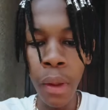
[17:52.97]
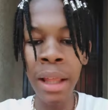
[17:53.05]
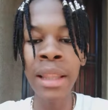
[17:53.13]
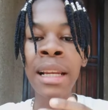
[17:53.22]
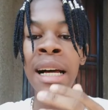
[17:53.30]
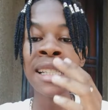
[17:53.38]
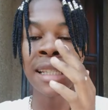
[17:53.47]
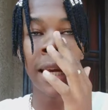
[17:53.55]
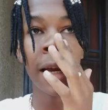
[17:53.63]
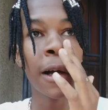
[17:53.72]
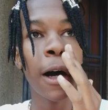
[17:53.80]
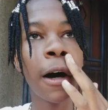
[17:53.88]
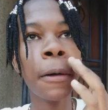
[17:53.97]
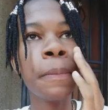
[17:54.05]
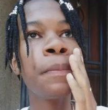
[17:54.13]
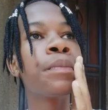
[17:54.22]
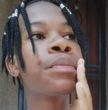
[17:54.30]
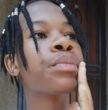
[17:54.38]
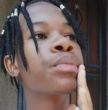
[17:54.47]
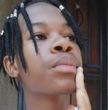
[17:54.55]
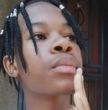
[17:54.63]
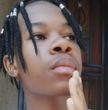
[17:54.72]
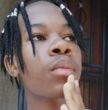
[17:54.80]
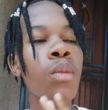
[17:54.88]
The last thing
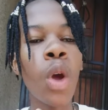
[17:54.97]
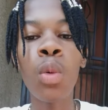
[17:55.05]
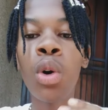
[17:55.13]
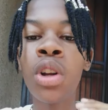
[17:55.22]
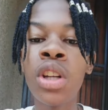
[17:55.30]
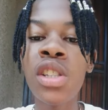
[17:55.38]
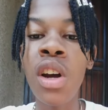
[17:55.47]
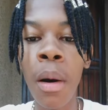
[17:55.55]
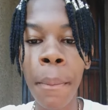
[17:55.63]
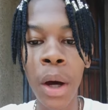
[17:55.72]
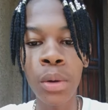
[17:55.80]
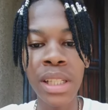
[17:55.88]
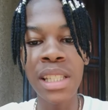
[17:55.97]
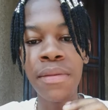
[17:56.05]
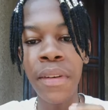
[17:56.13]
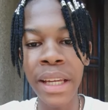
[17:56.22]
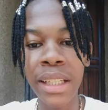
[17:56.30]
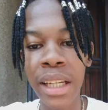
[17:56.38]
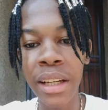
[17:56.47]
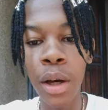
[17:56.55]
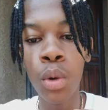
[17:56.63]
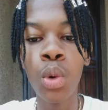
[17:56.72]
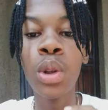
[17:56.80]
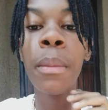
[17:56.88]
we're going to talk about is finding a
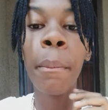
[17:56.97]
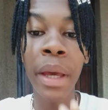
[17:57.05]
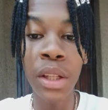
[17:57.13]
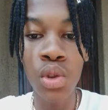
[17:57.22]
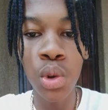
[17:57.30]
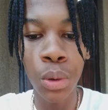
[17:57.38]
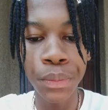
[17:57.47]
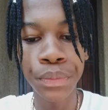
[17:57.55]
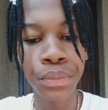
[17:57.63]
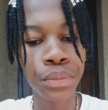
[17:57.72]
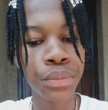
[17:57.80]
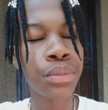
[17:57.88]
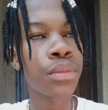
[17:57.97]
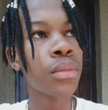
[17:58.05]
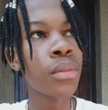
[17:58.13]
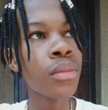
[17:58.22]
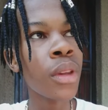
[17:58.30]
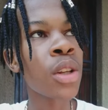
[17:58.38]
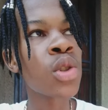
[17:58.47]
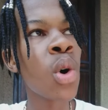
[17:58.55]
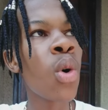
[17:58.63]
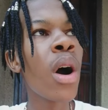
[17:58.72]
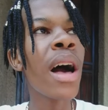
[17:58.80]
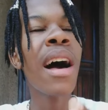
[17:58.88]
good mentor.
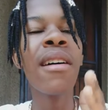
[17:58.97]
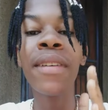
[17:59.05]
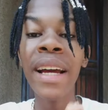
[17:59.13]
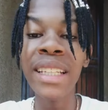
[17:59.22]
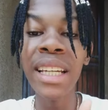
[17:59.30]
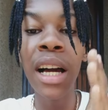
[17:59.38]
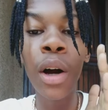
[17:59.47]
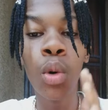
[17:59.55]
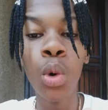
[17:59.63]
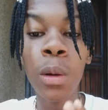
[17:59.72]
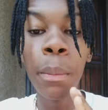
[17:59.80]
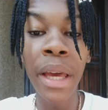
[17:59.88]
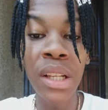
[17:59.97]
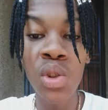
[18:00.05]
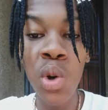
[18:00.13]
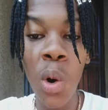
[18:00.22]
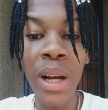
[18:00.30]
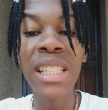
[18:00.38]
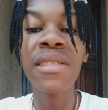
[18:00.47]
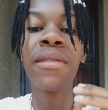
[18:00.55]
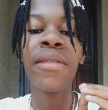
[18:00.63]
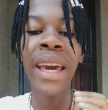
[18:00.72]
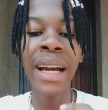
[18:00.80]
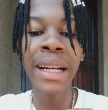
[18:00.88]
So finding a good mentor is
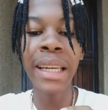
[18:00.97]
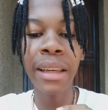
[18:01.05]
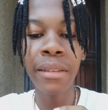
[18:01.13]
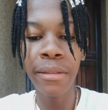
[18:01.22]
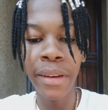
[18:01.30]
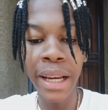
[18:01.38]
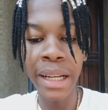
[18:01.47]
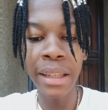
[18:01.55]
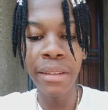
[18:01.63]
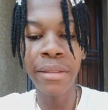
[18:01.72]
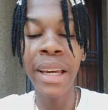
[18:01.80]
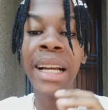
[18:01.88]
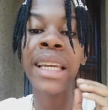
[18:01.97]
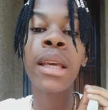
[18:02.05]
very, very, very